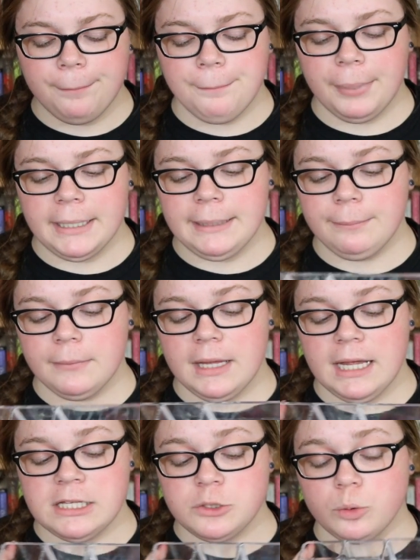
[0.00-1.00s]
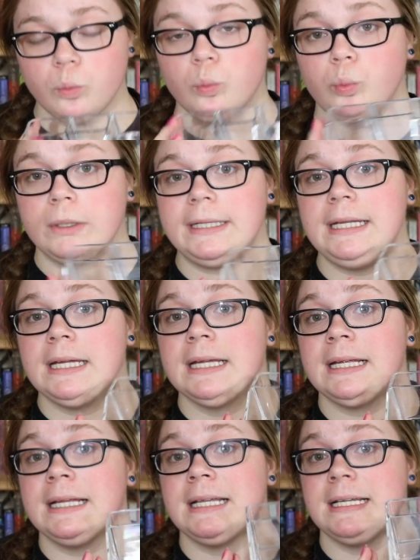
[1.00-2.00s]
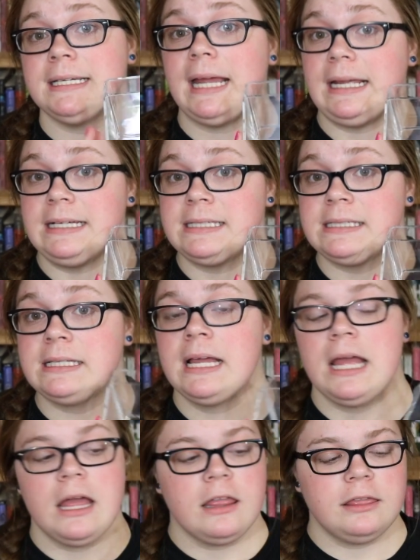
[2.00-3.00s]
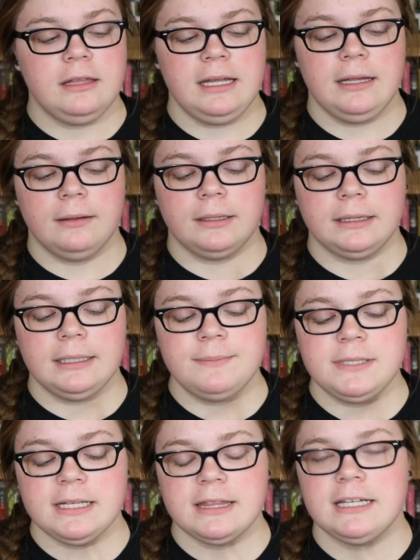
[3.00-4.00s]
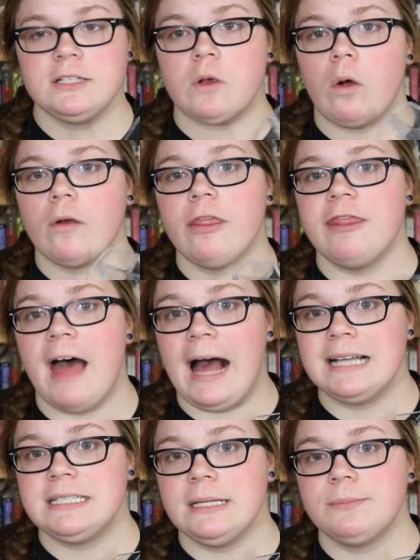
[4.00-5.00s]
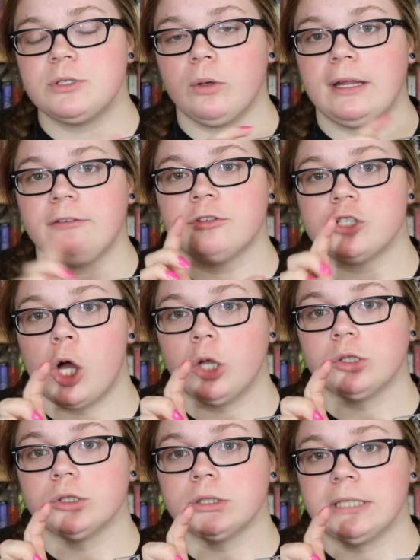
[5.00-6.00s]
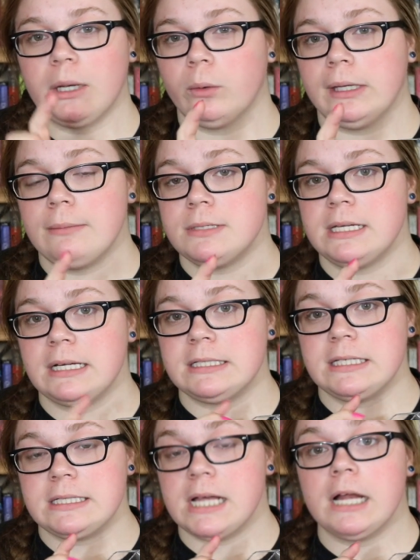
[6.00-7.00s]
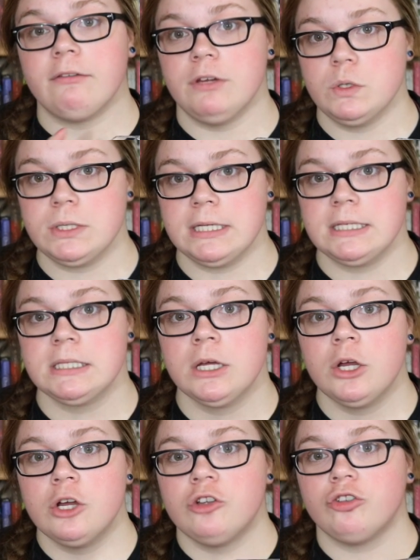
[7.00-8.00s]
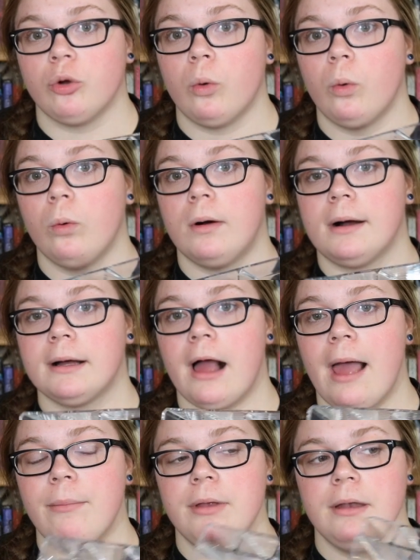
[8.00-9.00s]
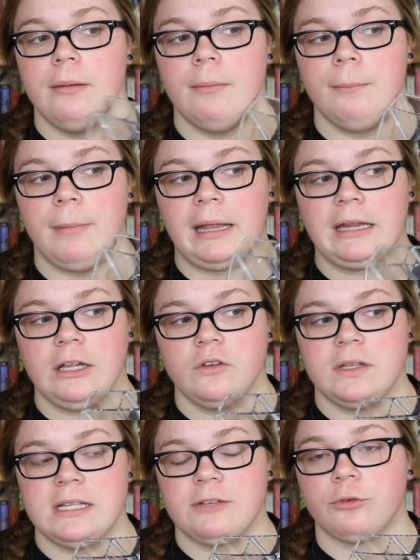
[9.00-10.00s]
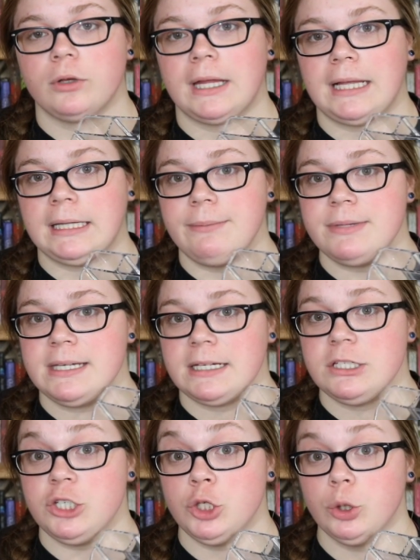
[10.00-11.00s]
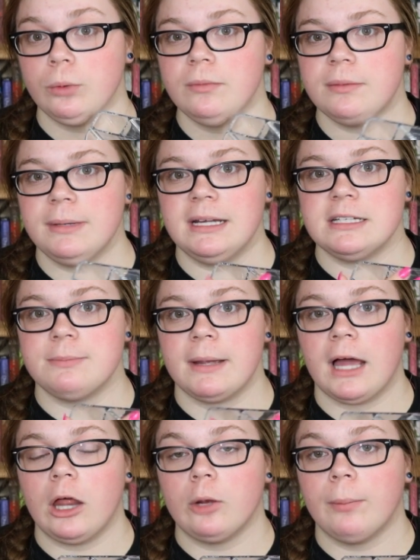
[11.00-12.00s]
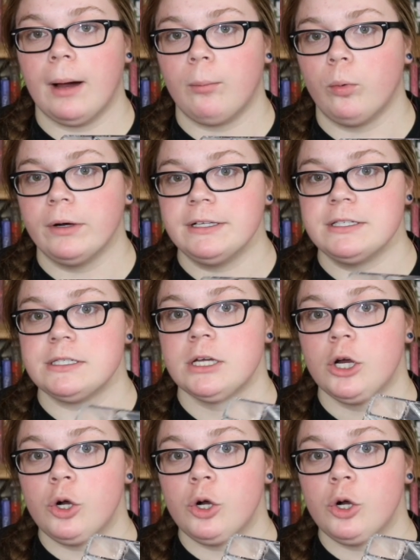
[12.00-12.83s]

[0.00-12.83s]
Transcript: But it's really nice. The lipstick things aren't that deep, so like for taller liquid lipsticks, it's kind of useless. So I've been mainly using this for like lipstick tubes because my ColourPop ones